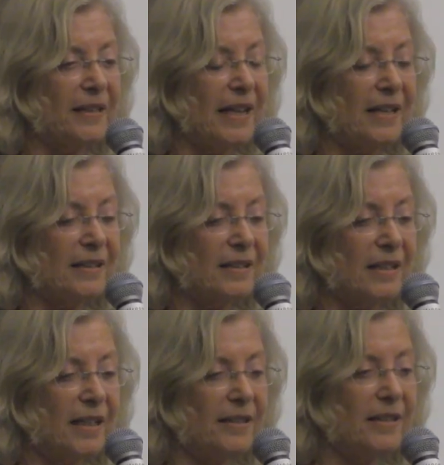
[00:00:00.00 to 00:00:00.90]
last
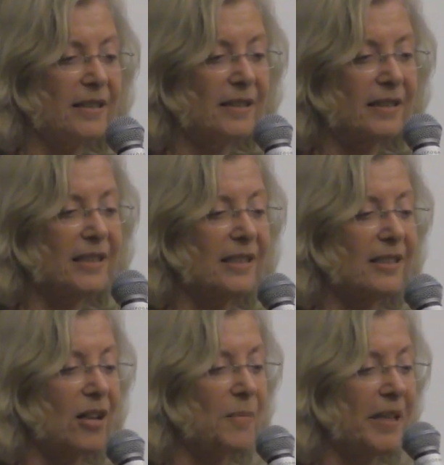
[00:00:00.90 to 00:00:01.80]
slide. This is this is
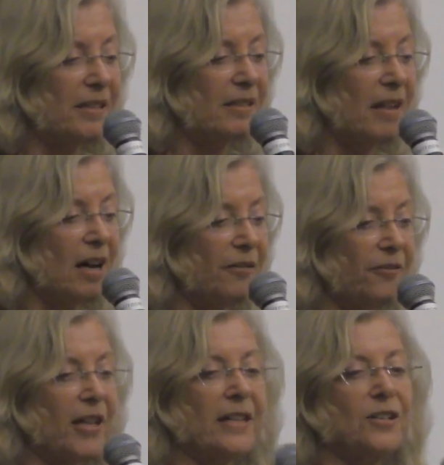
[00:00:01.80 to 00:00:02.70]
all my stuff,
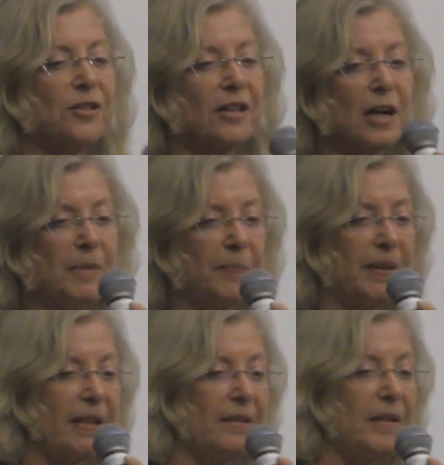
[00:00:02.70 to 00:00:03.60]
and you can come up
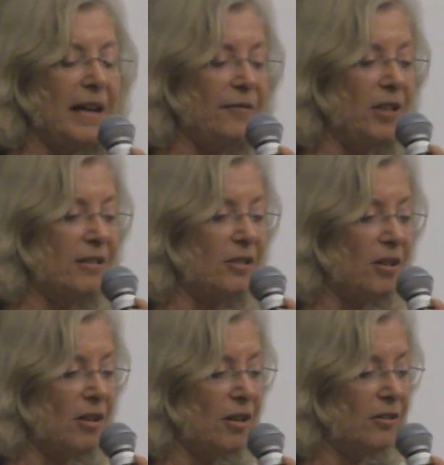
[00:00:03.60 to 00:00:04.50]
and get. I have lots of
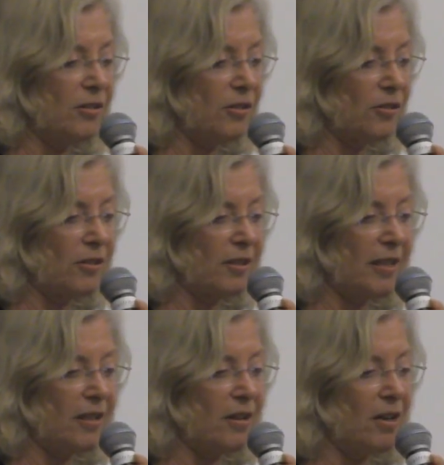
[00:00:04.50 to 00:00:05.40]
cards, so you can
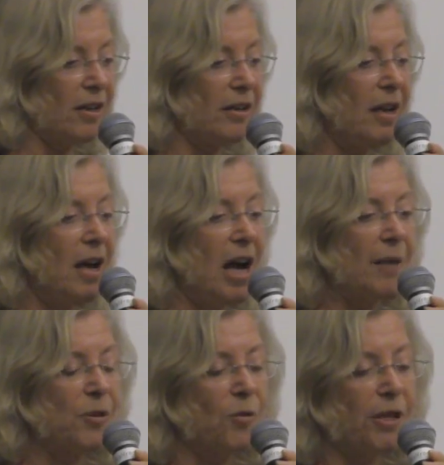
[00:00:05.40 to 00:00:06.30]
get a card.
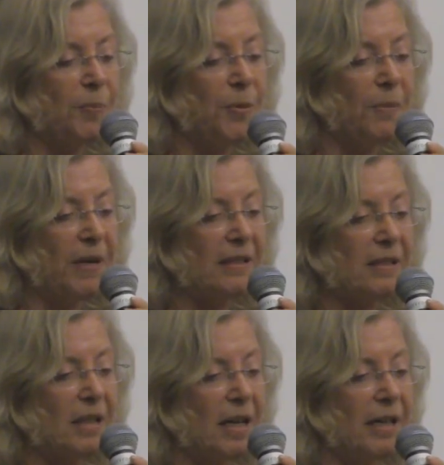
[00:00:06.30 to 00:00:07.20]
I'm going to put my
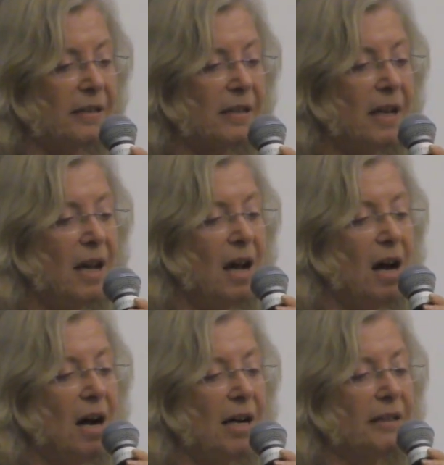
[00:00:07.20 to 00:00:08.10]
slides
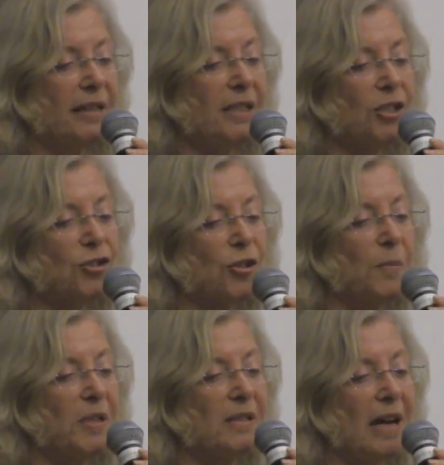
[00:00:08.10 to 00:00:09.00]
on linda
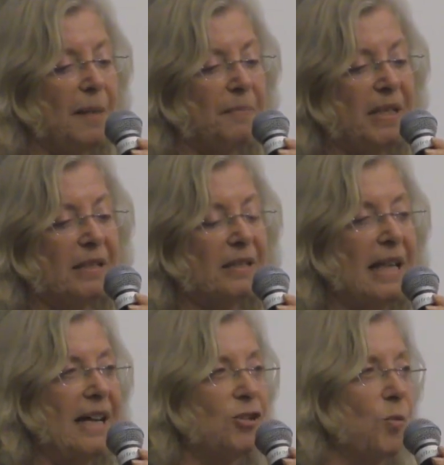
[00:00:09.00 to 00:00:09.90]
sherman dot me
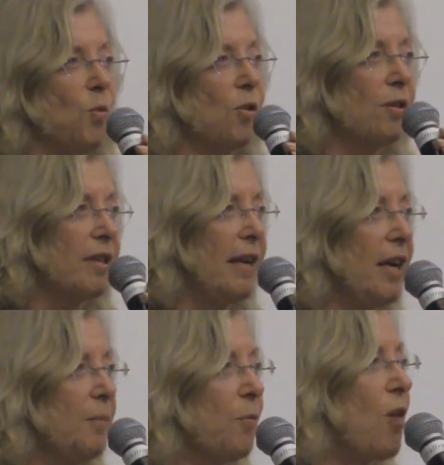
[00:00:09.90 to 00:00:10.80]
slash
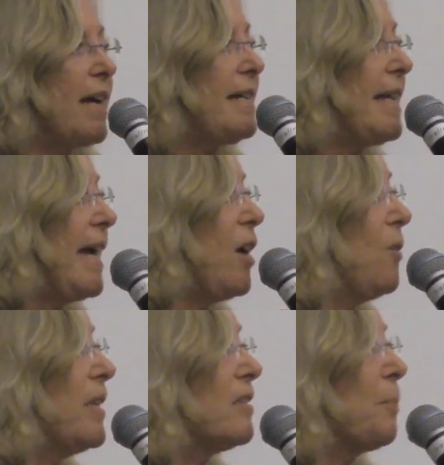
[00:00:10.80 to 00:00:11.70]
wordcamp. Right
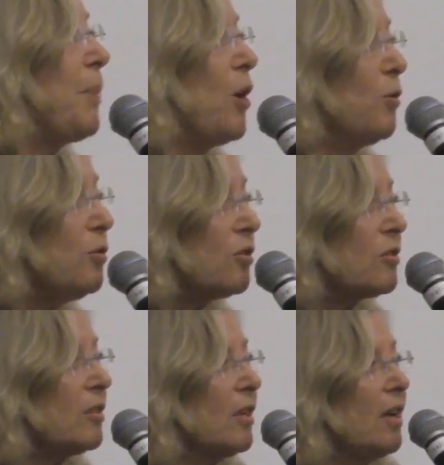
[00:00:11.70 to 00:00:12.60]
now, it's a
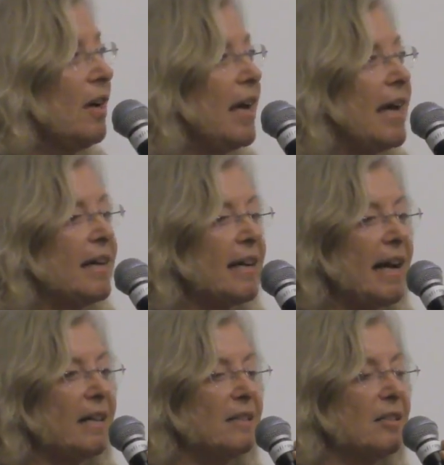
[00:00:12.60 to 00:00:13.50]
post, and it
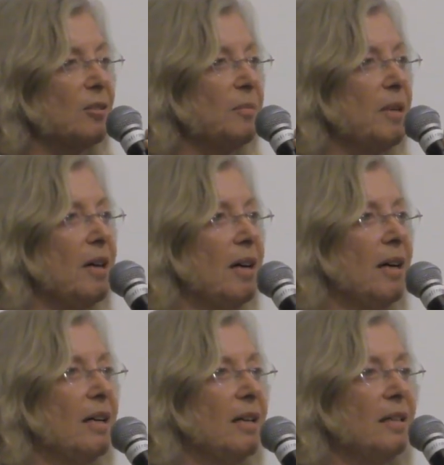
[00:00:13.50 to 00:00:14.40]
has some
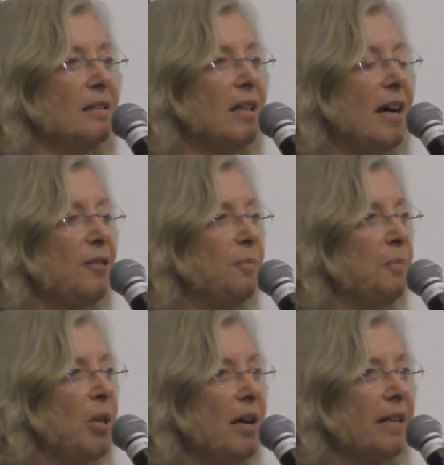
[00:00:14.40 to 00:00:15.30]
uh, live
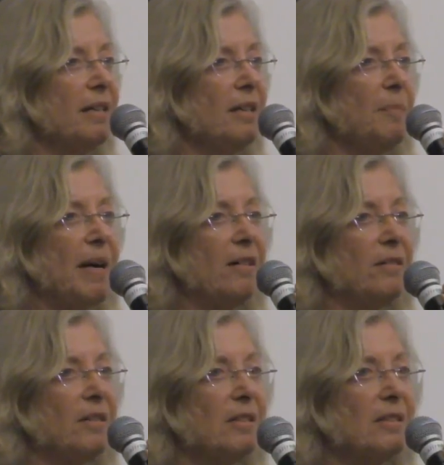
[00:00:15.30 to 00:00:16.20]
blogging
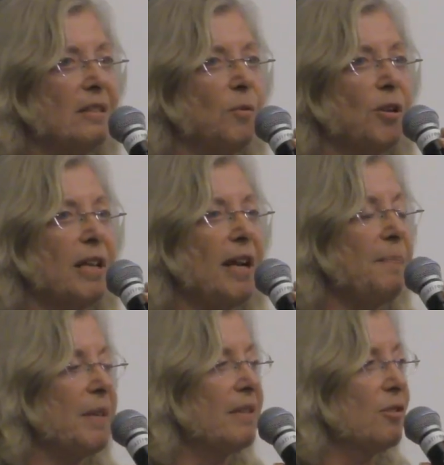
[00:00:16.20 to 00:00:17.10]
about this
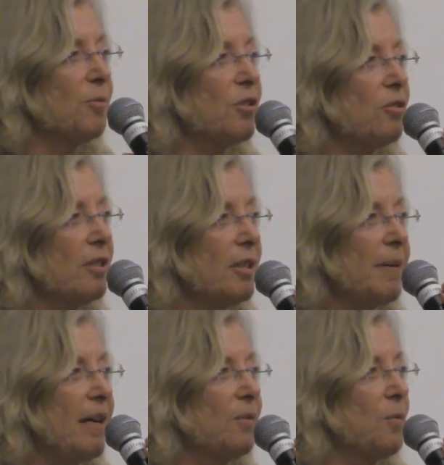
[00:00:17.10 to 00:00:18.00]
WordCamp. It's originally
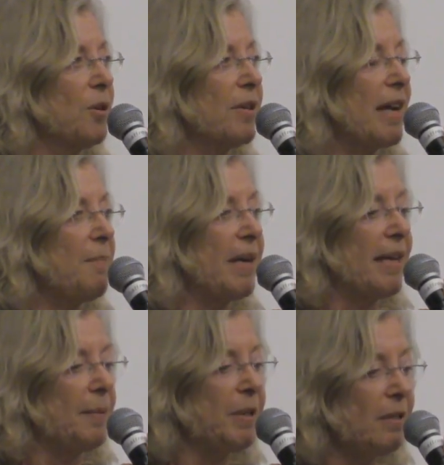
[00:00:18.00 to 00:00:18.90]
about WordCamp
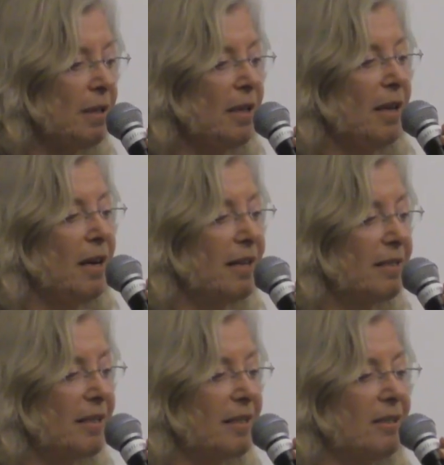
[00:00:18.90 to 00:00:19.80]
Miami.
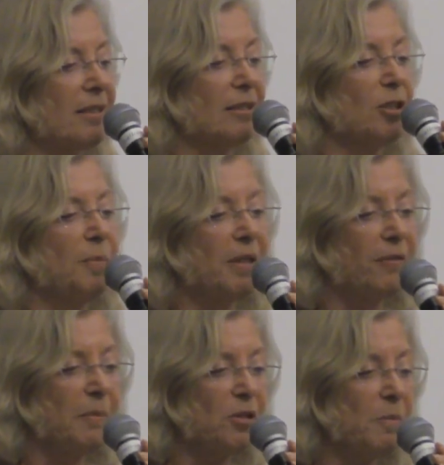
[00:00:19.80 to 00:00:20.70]
It's a little bit of a
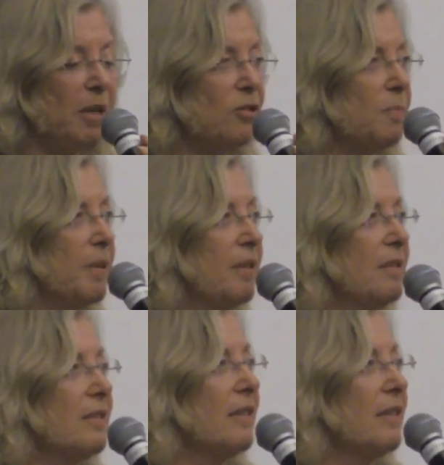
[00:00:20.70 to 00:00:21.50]
mishmash, but it's.